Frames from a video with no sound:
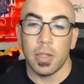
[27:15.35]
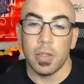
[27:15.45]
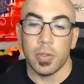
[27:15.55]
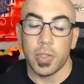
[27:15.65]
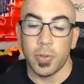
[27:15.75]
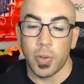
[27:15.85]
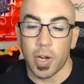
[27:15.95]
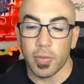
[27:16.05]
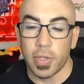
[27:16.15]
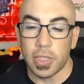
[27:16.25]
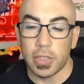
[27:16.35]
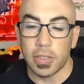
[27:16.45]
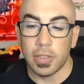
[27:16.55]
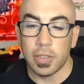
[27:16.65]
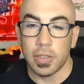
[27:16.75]
those huge rockfish
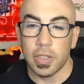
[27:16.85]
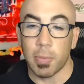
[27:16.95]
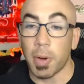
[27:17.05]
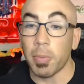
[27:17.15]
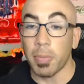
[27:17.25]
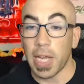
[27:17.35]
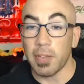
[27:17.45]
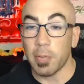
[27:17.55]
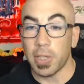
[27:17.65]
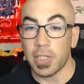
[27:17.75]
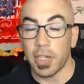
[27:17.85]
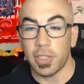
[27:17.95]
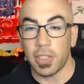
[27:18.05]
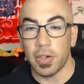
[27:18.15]
that probably haven't been touched.